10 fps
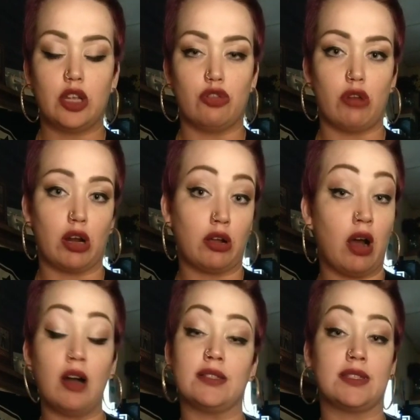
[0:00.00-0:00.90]
You are
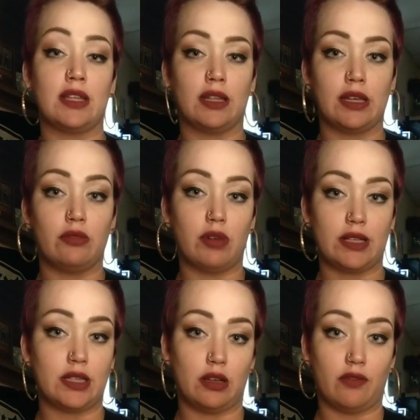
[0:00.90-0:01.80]
constantly
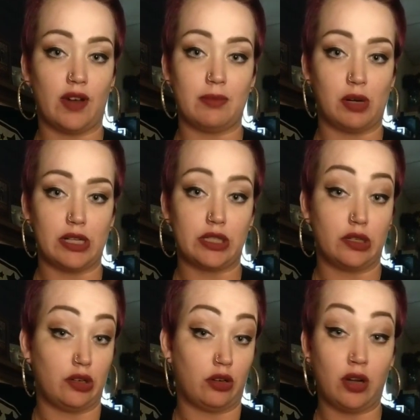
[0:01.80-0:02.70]
raising your
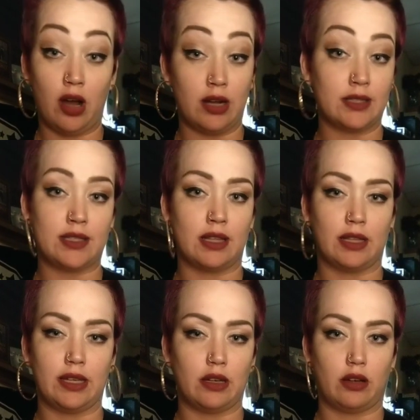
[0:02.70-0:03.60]
vibration. You're
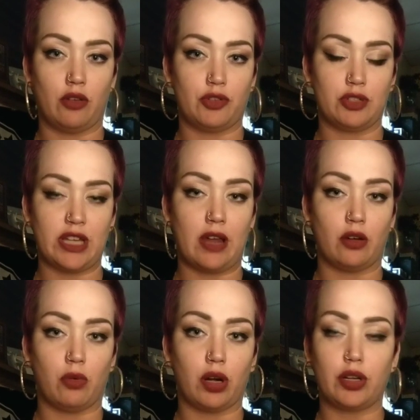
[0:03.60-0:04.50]
constantly going to go through
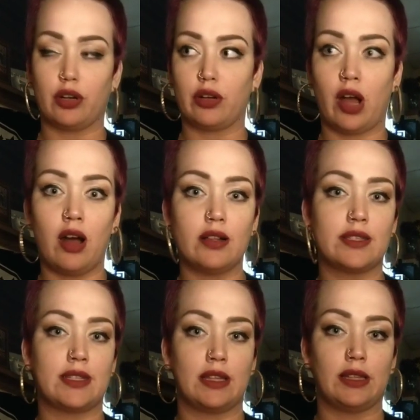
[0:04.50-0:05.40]
shadow work. You're
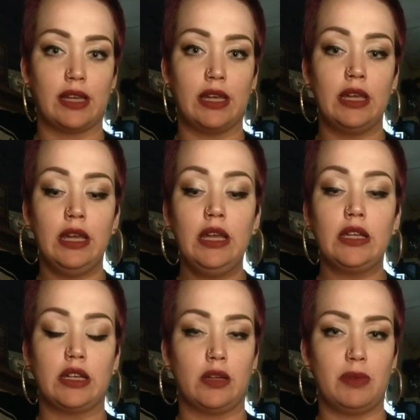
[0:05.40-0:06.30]
constantly
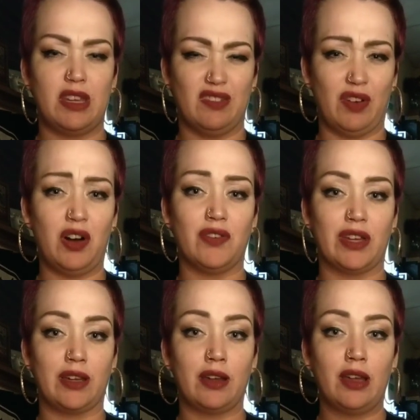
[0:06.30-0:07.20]
going to be
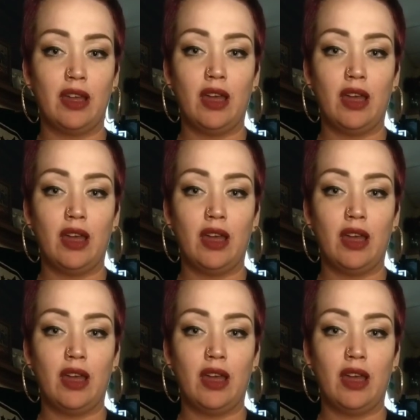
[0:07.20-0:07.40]
evolving.